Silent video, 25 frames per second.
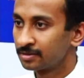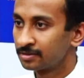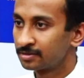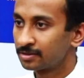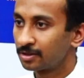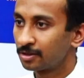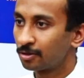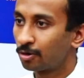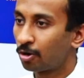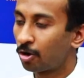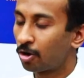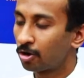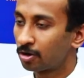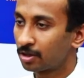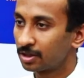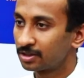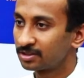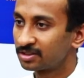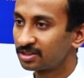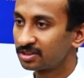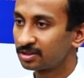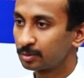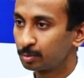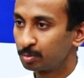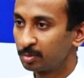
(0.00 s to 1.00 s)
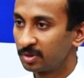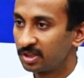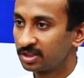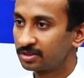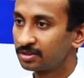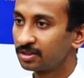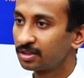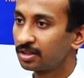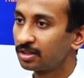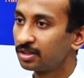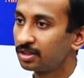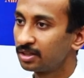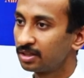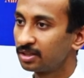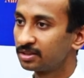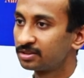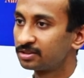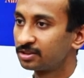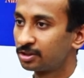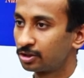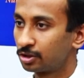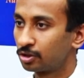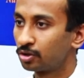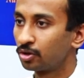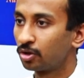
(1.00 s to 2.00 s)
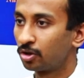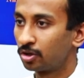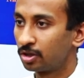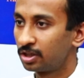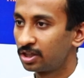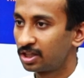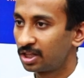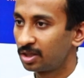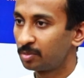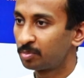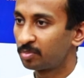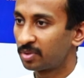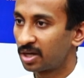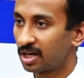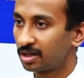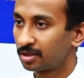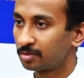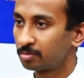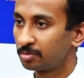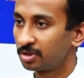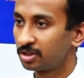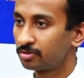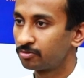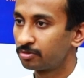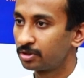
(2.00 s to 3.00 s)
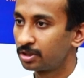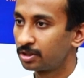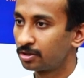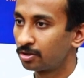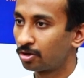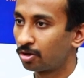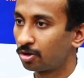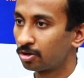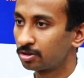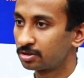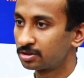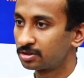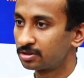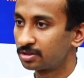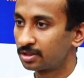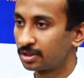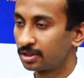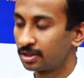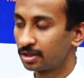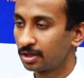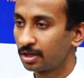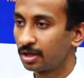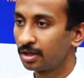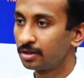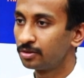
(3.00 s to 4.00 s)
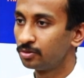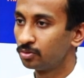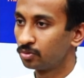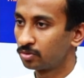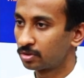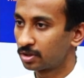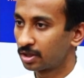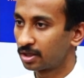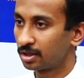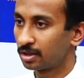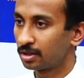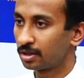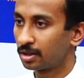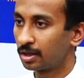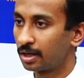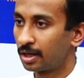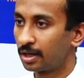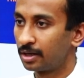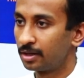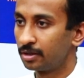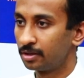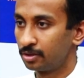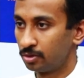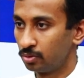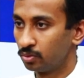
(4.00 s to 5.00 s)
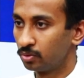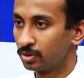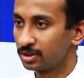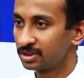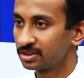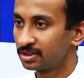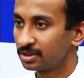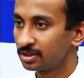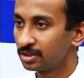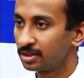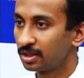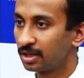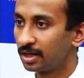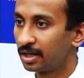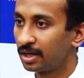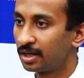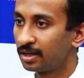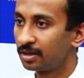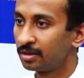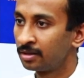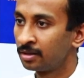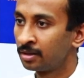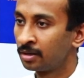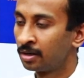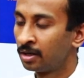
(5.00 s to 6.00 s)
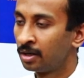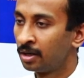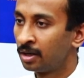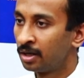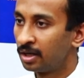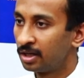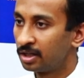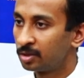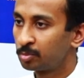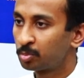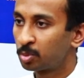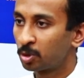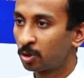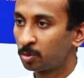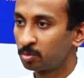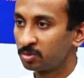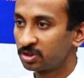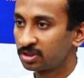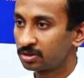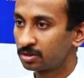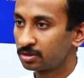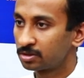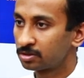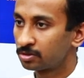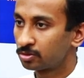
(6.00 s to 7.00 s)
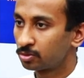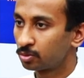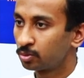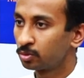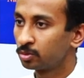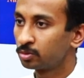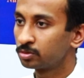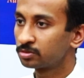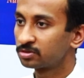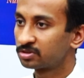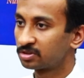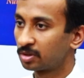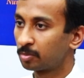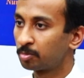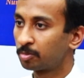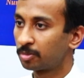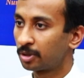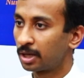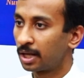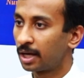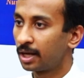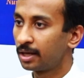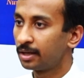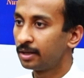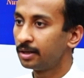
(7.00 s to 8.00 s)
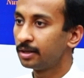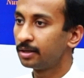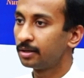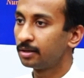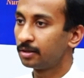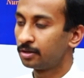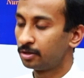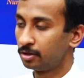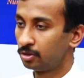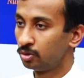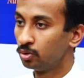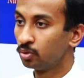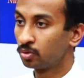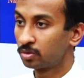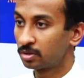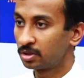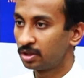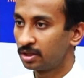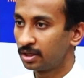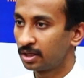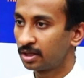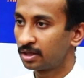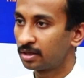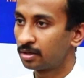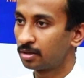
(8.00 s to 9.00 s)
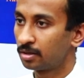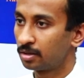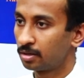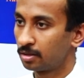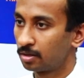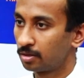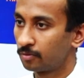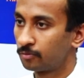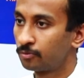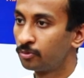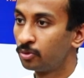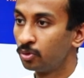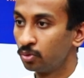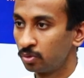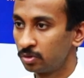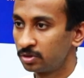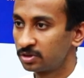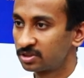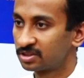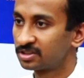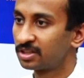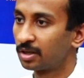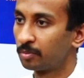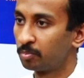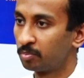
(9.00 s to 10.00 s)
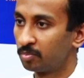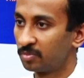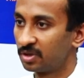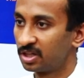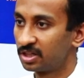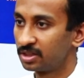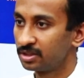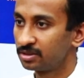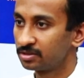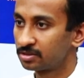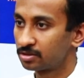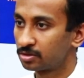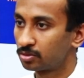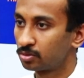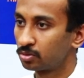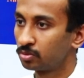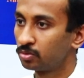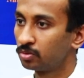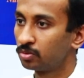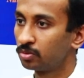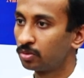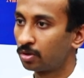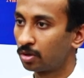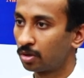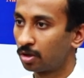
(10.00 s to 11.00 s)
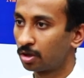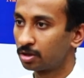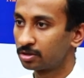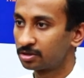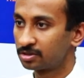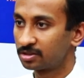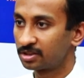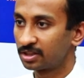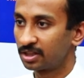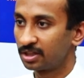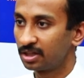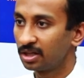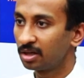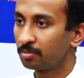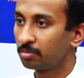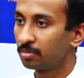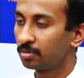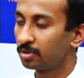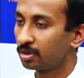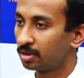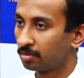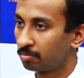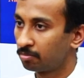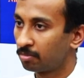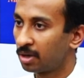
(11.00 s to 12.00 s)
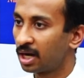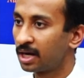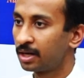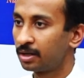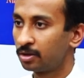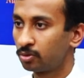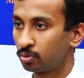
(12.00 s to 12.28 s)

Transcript: Sir, AUKUS is basically a security pact between Australia, UK and USA, and it promises to supply nuclear-fueled submarines to Australia by